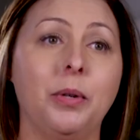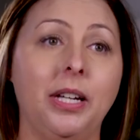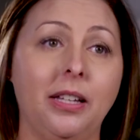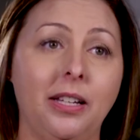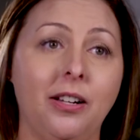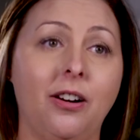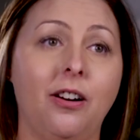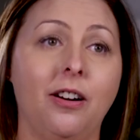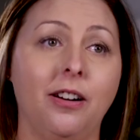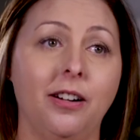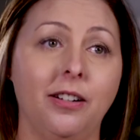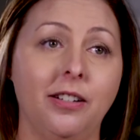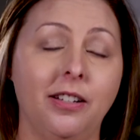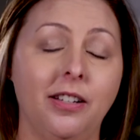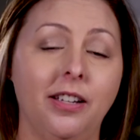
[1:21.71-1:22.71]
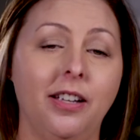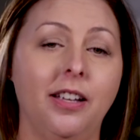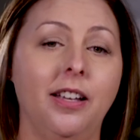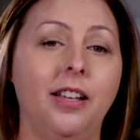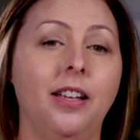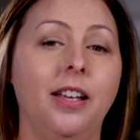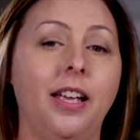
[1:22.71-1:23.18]
really hard.
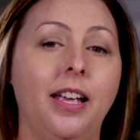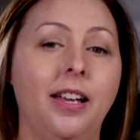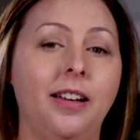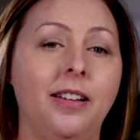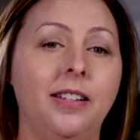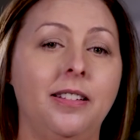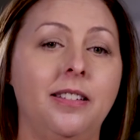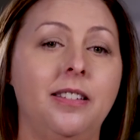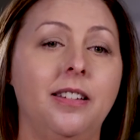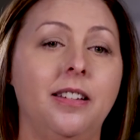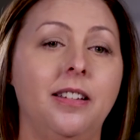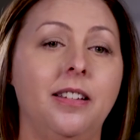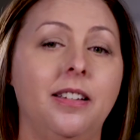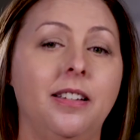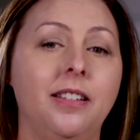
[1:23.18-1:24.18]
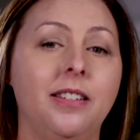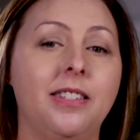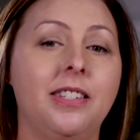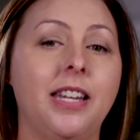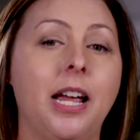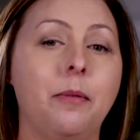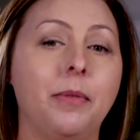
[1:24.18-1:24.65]
And
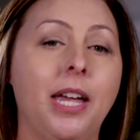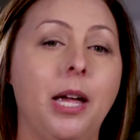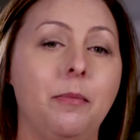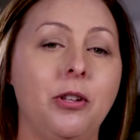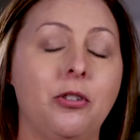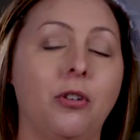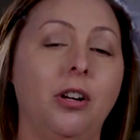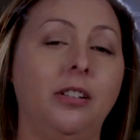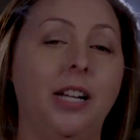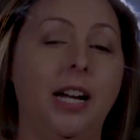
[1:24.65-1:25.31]
Sam came into our